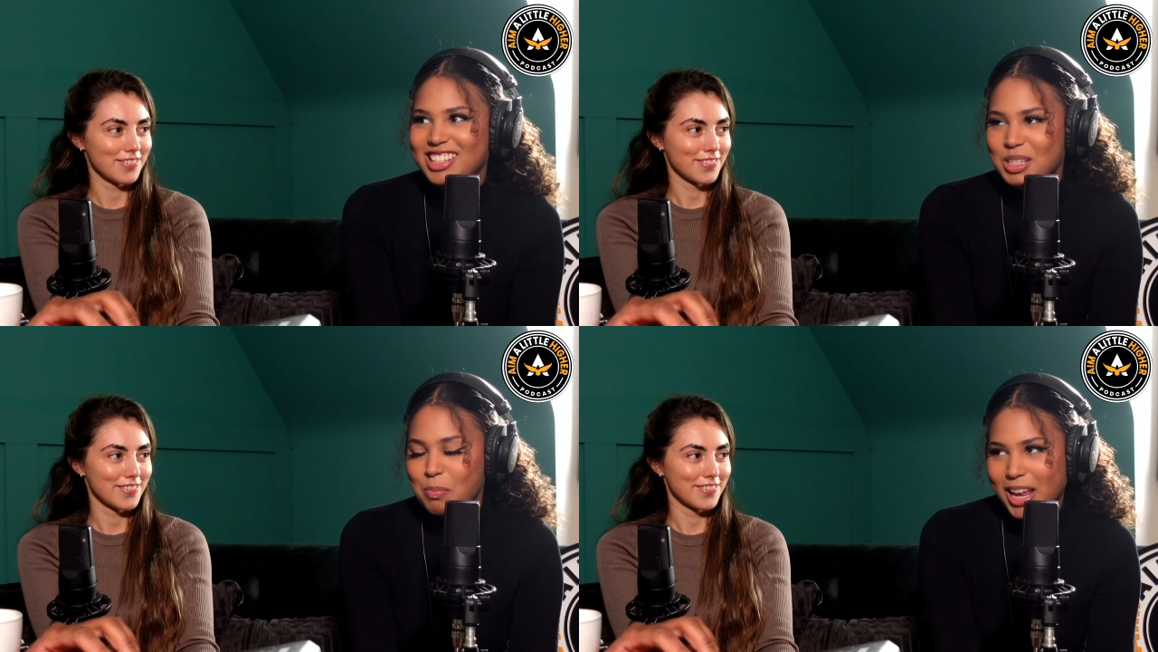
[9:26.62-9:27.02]

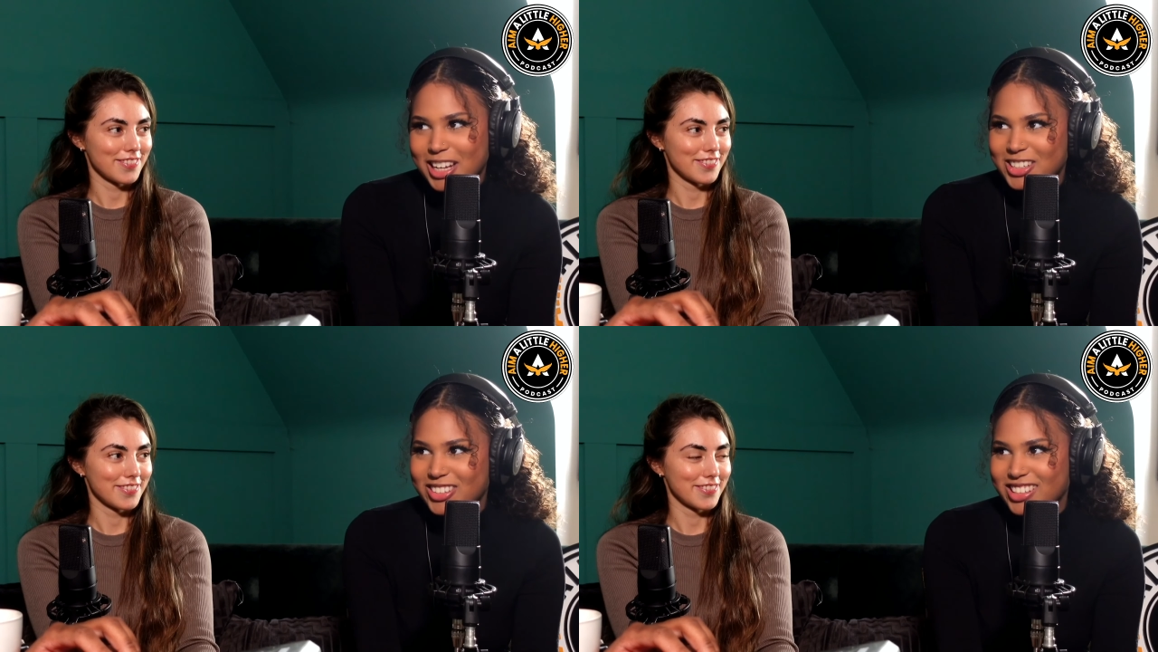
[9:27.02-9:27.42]
Speaker 1: just
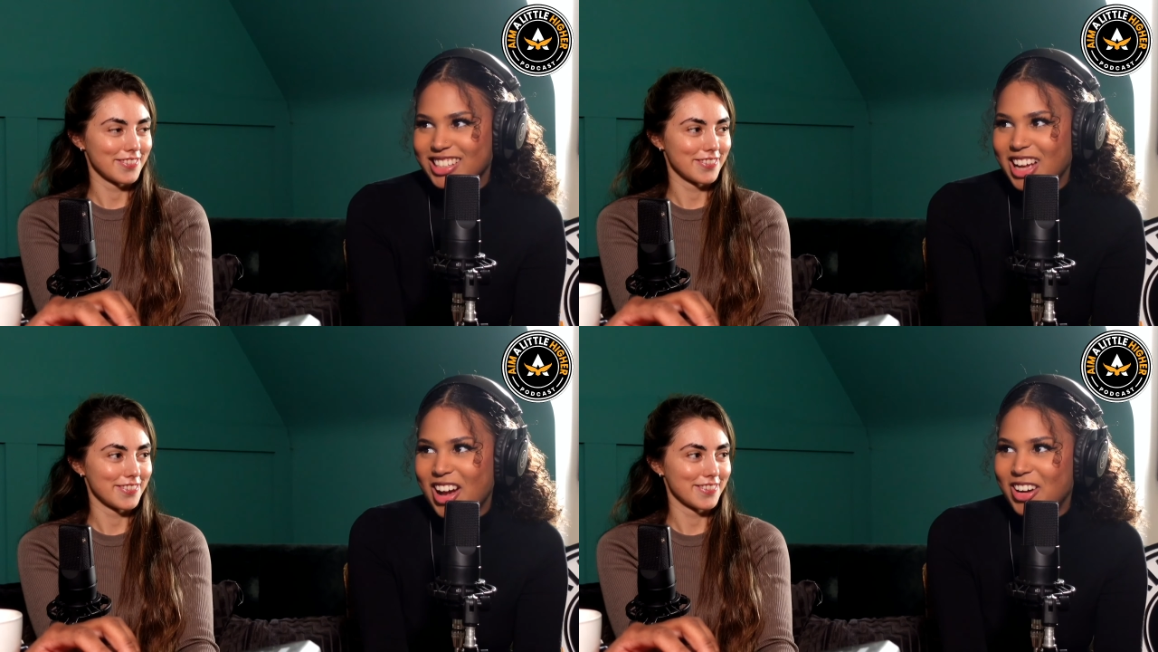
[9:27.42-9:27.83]
picked on this
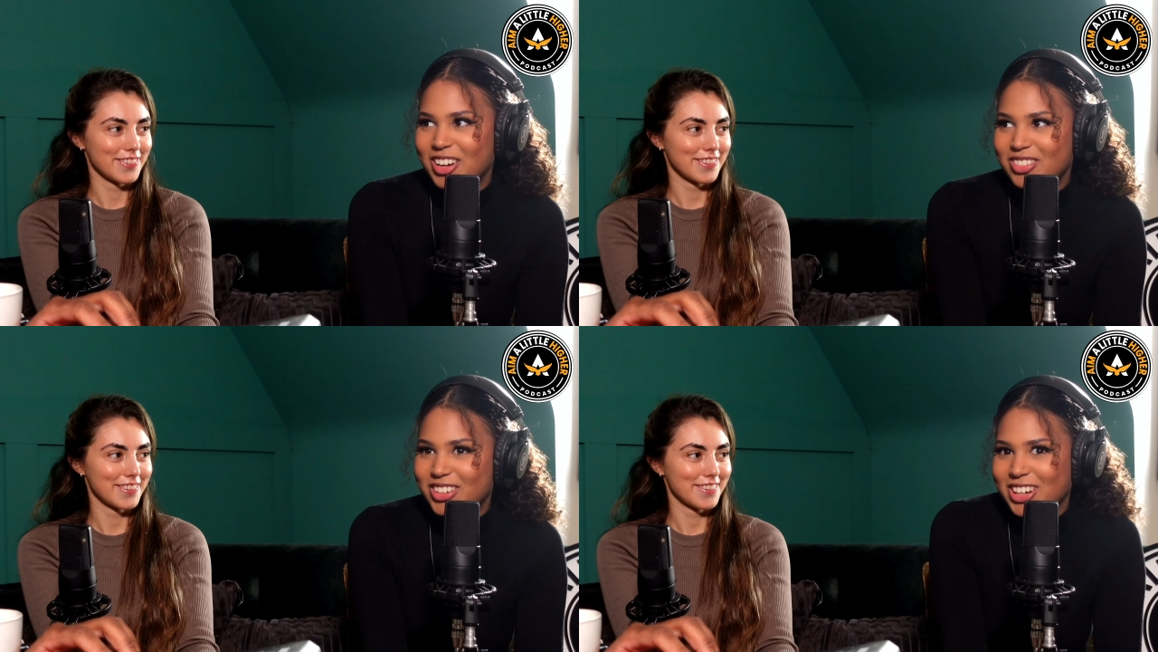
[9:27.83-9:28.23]
girl
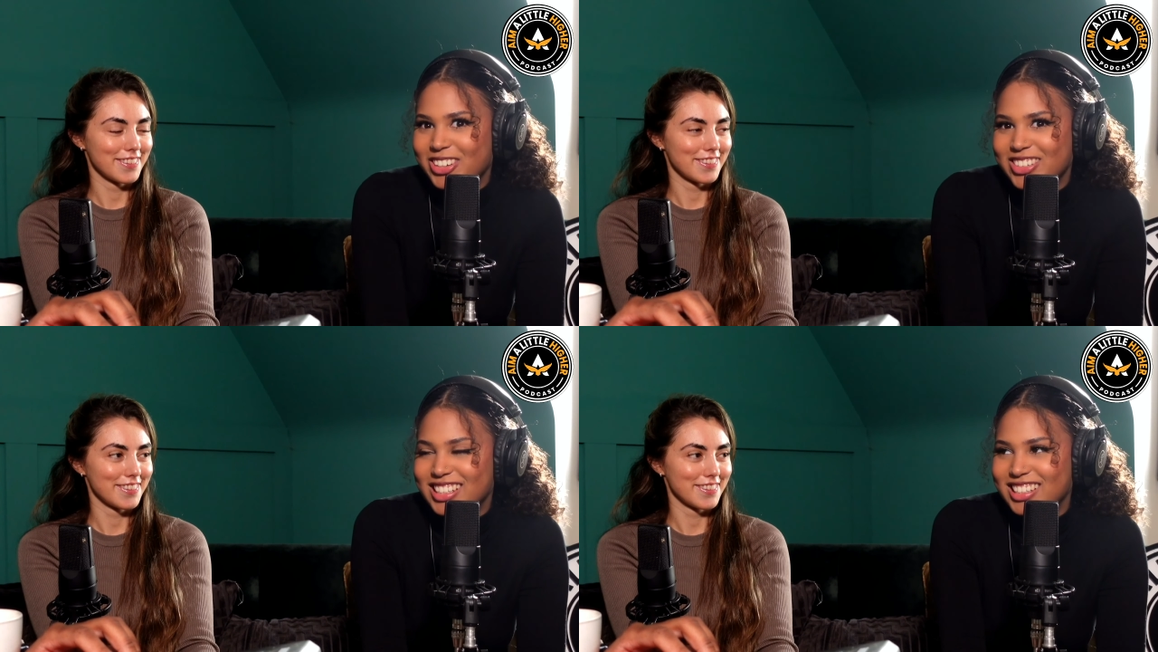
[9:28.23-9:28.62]
for no wow.
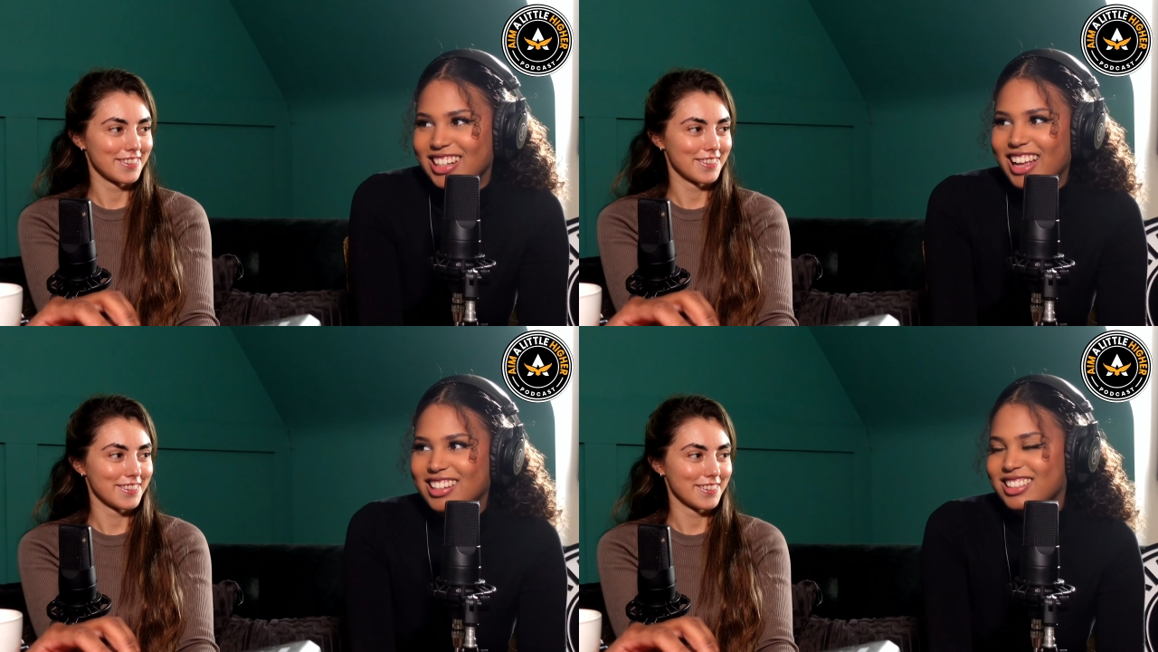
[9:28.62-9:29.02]
reason.
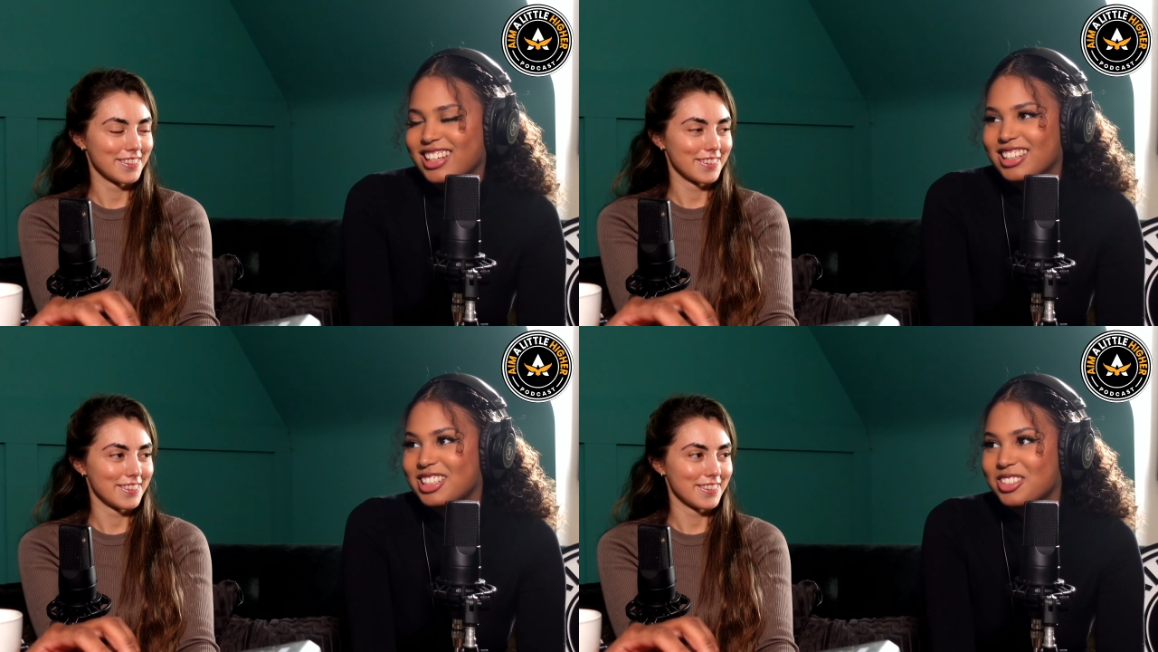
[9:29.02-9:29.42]
And
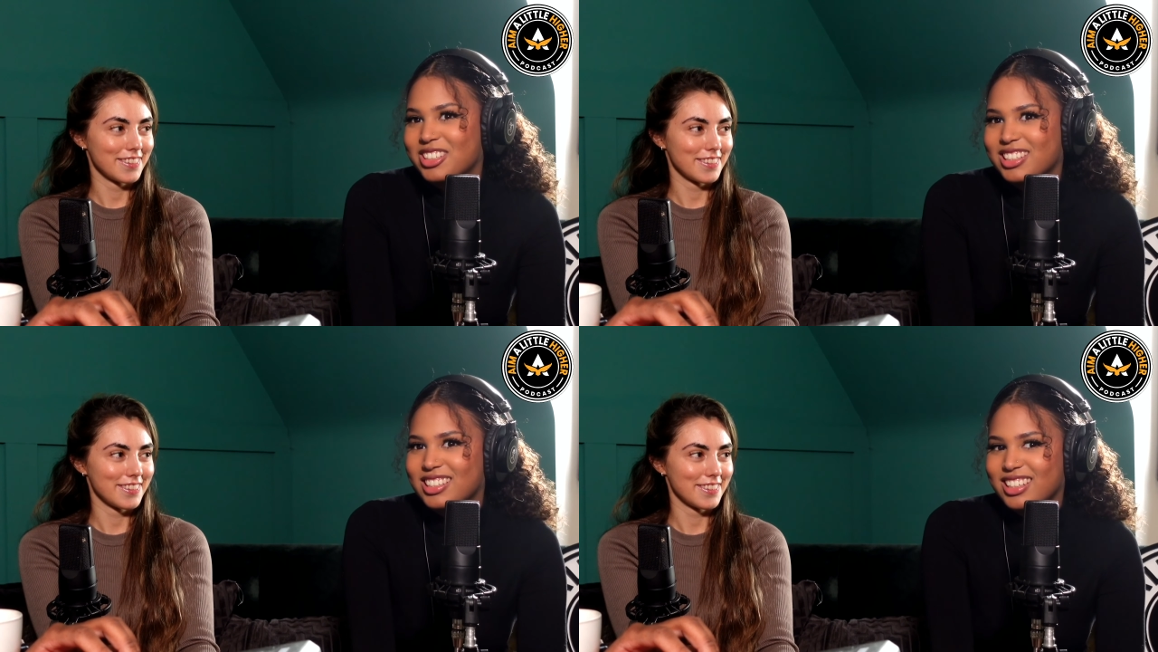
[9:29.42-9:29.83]
yeah, she was
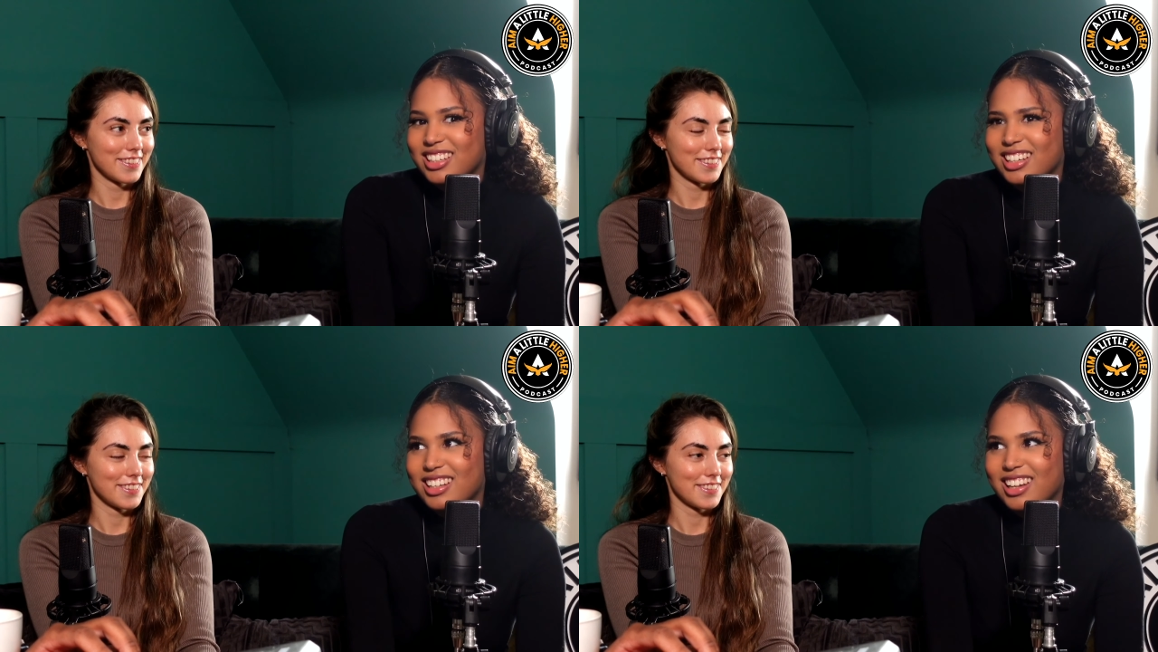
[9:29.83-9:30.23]
just
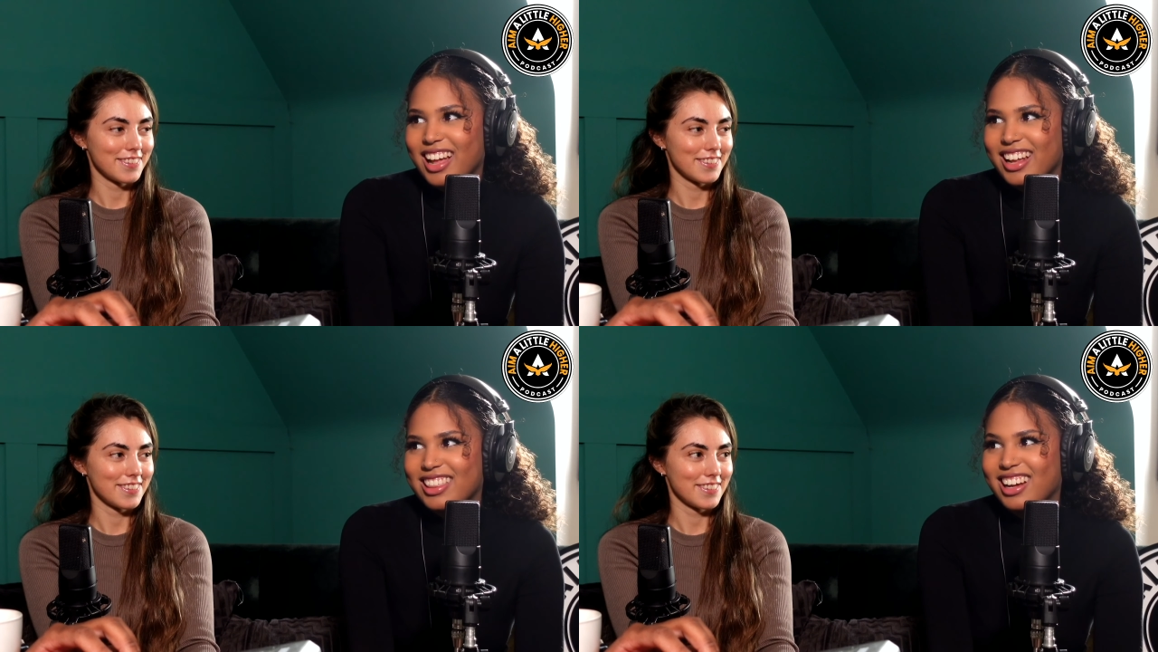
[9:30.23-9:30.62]
like that.